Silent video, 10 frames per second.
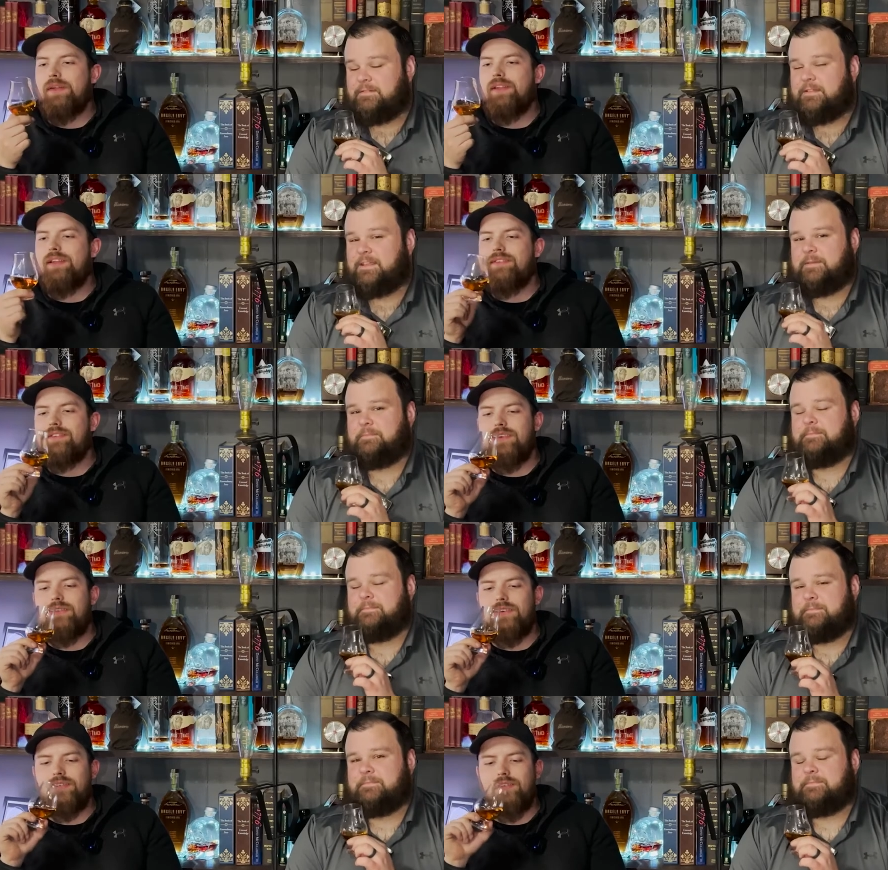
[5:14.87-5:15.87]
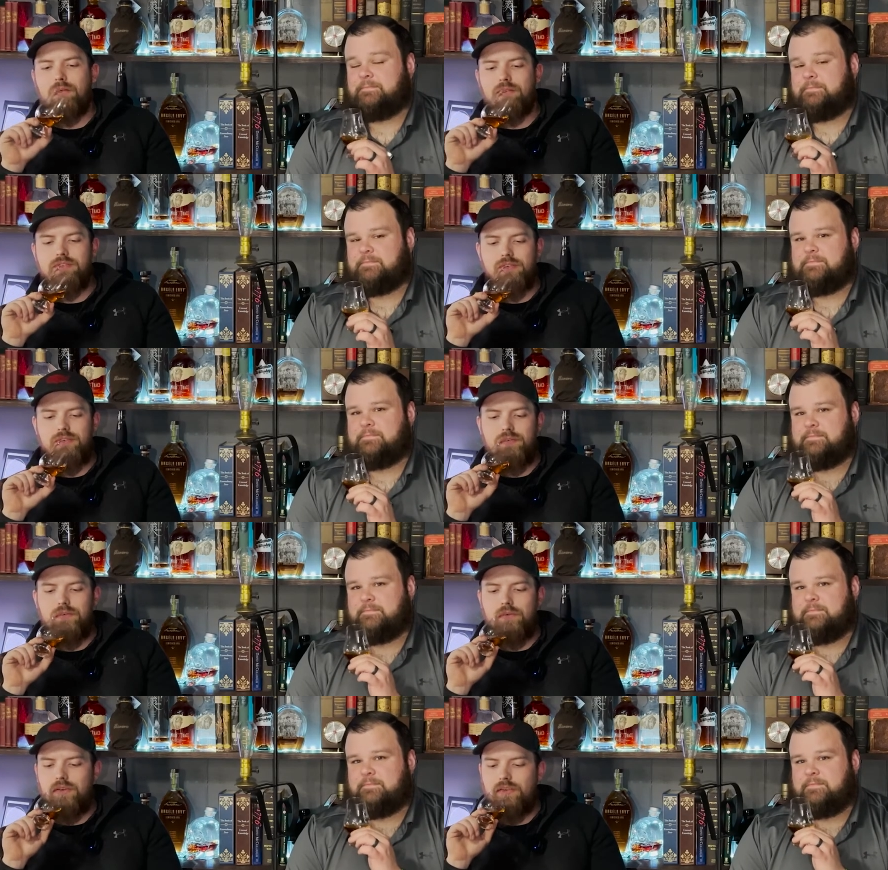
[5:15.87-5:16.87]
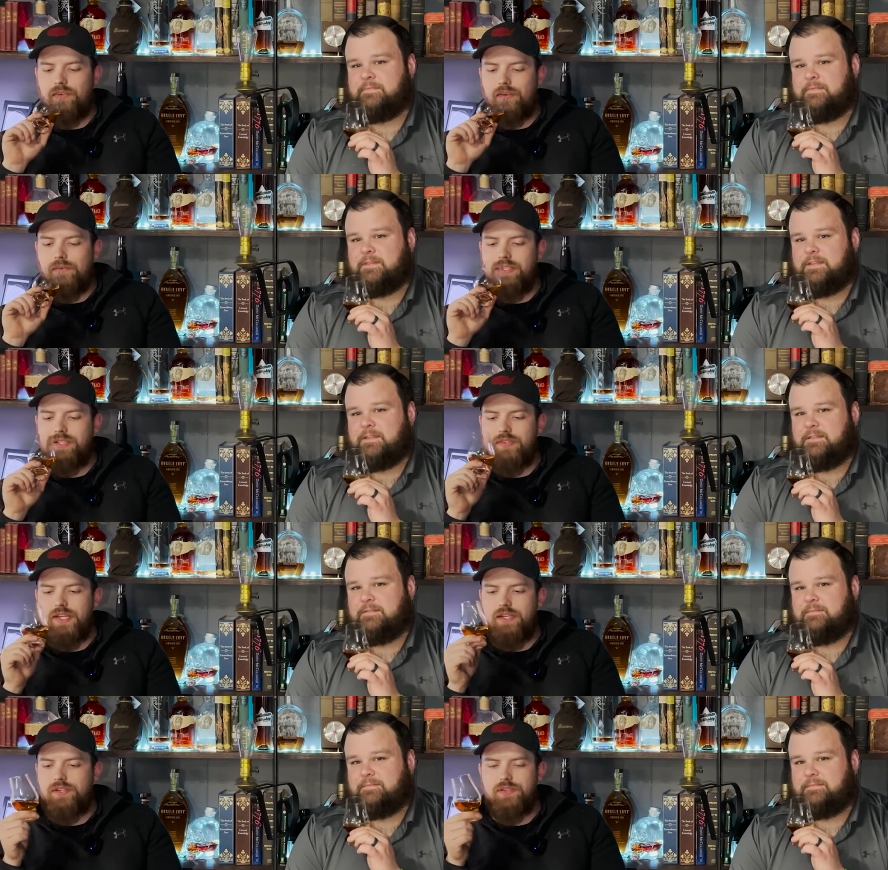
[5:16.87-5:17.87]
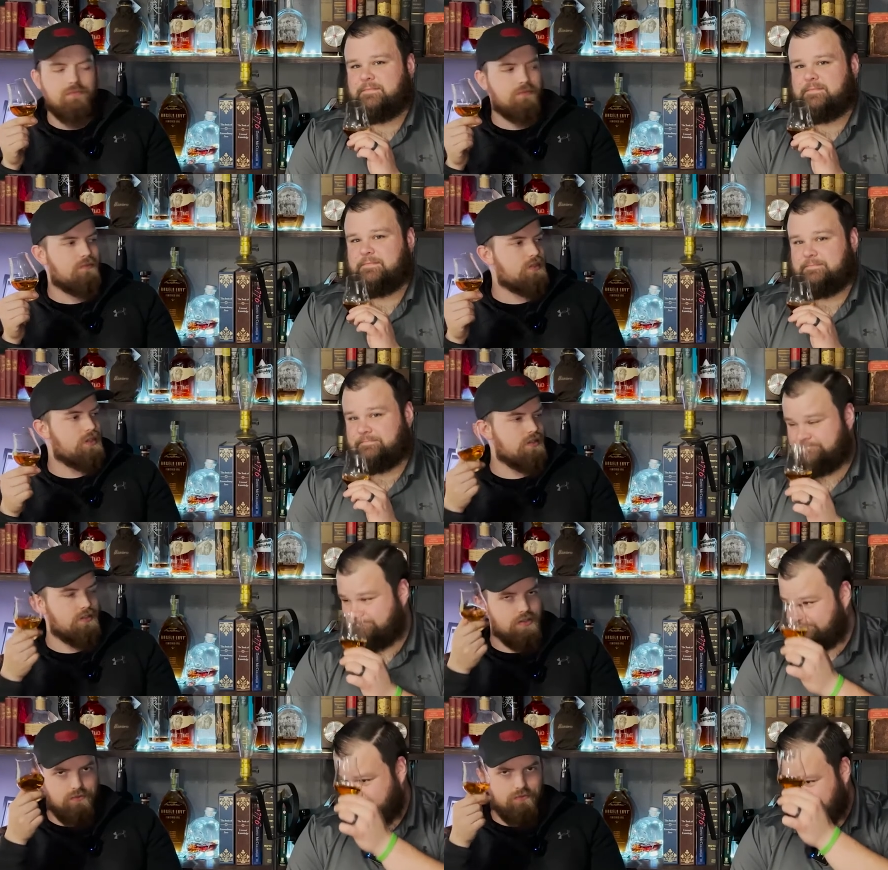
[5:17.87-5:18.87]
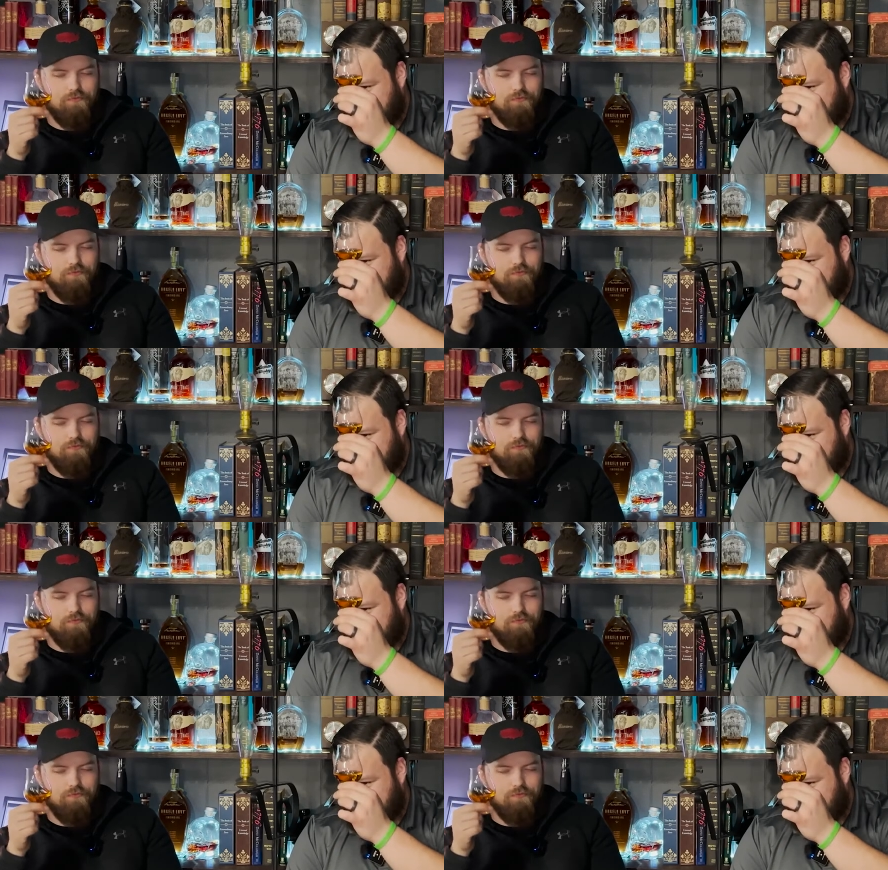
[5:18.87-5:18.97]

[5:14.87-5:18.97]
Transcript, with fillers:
Speaker 1: Let's see if it holds true or if our minds have changed. Cheers, dude.